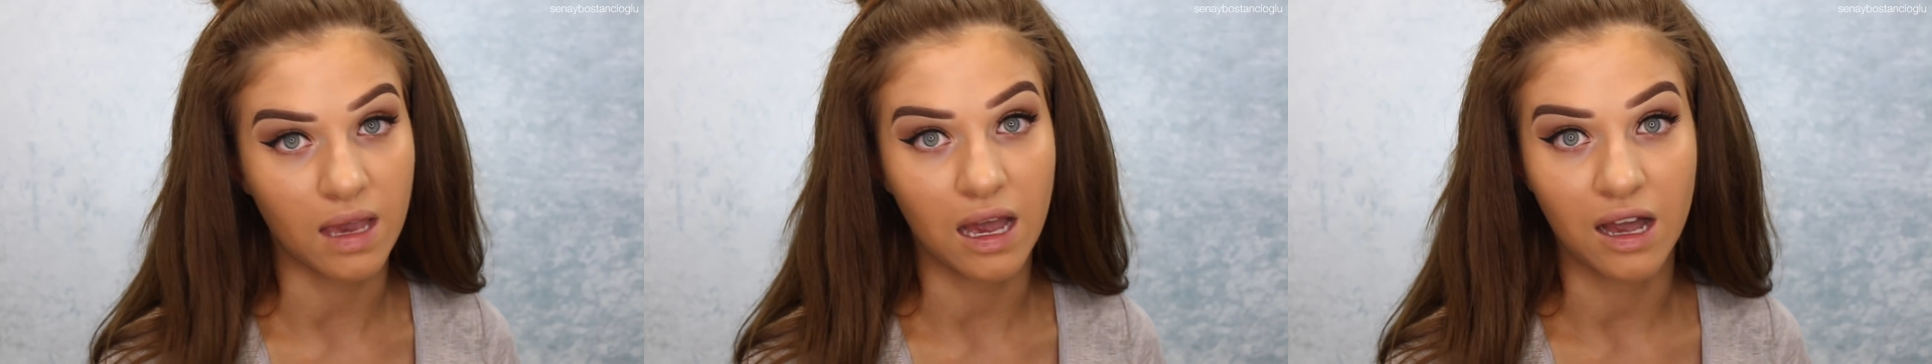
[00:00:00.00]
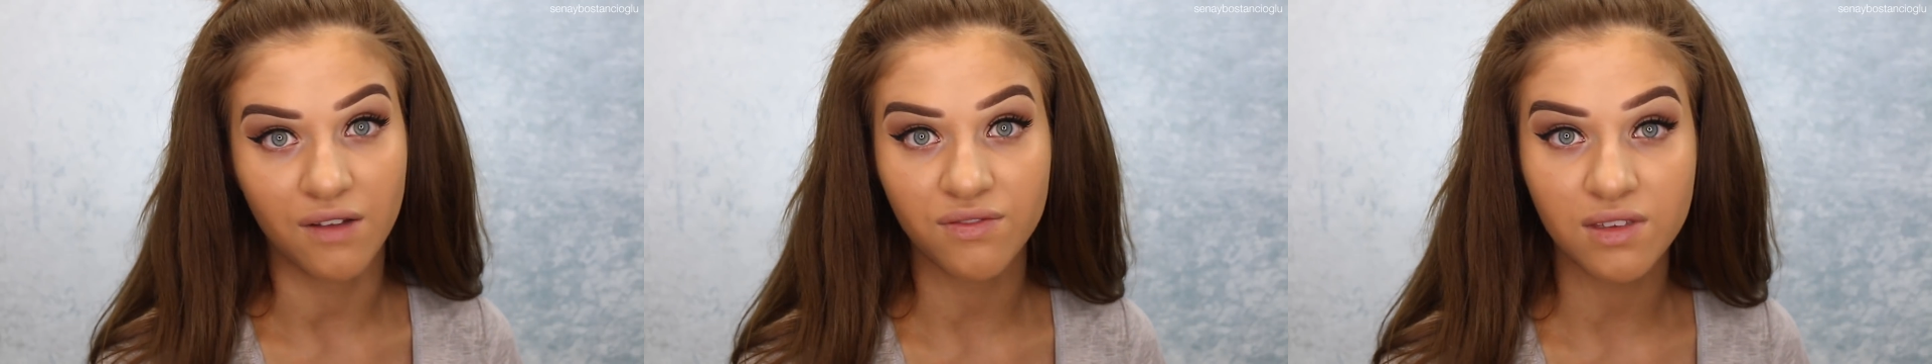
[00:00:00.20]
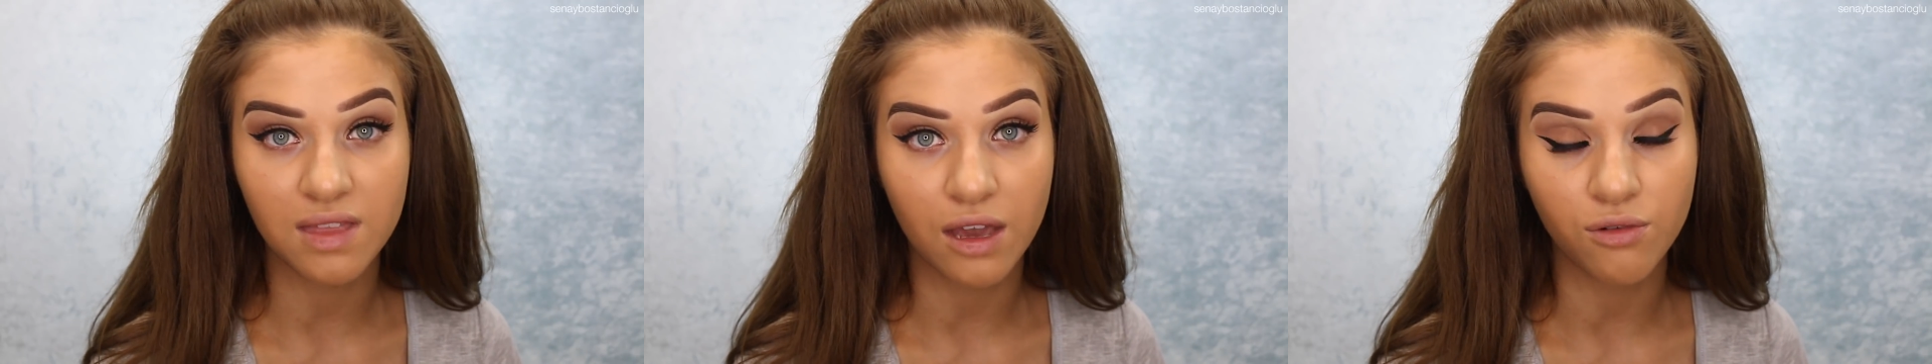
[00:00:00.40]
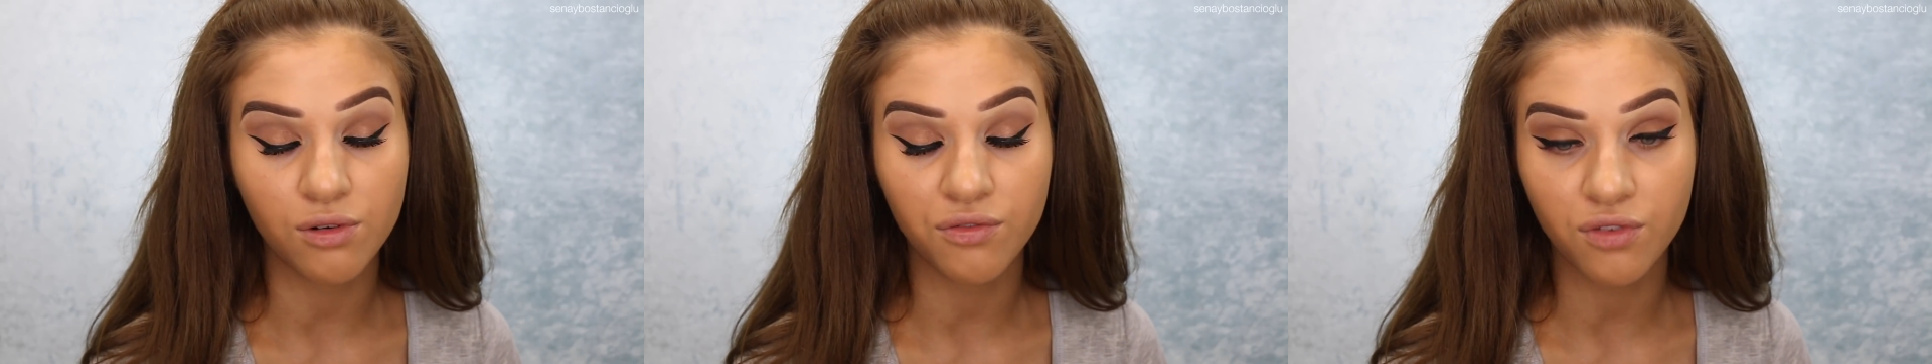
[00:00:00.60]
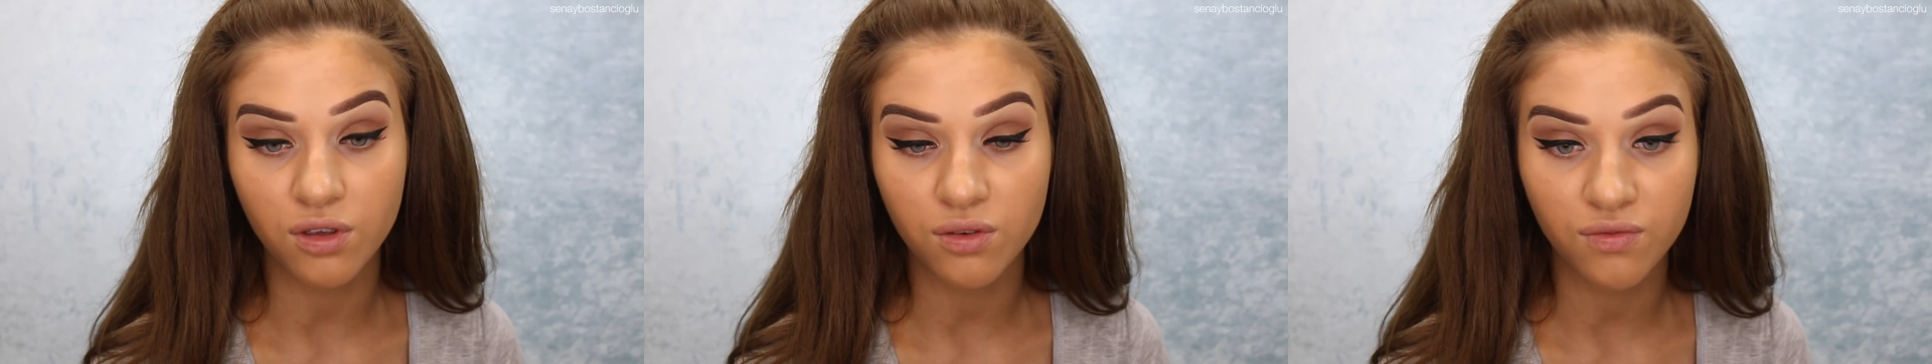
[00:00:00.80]
after that
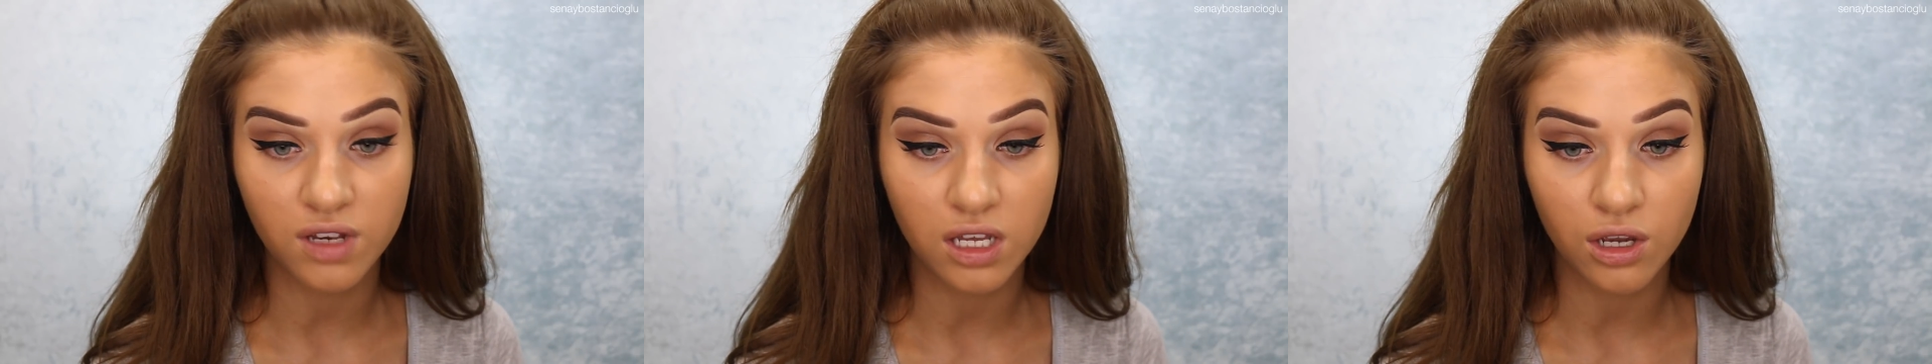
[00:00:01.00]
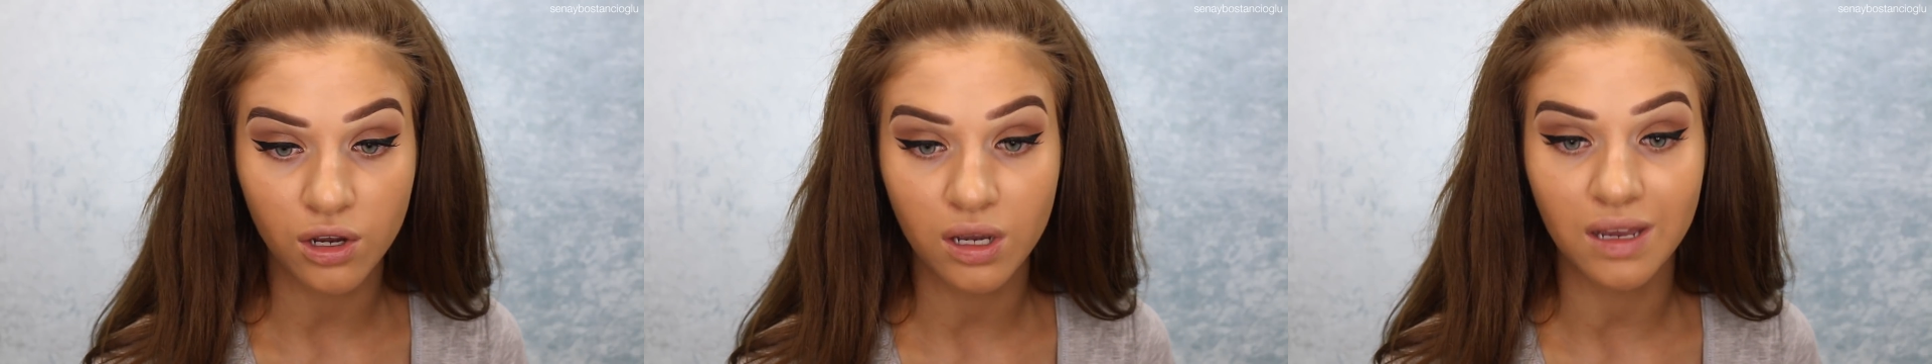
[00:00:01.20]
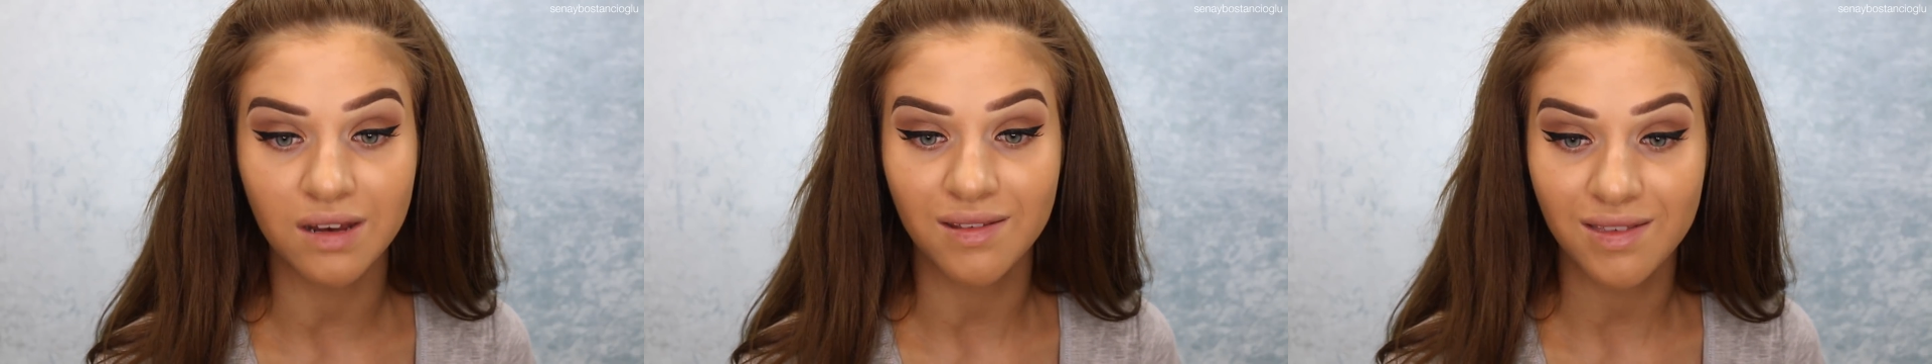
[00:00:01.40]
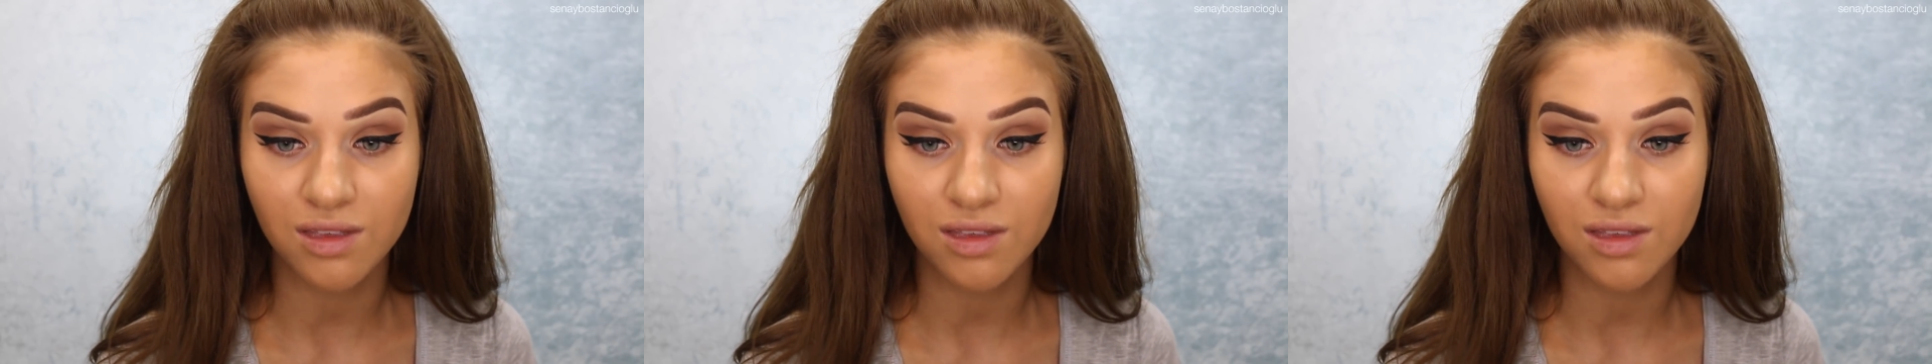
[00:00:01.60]
review video and it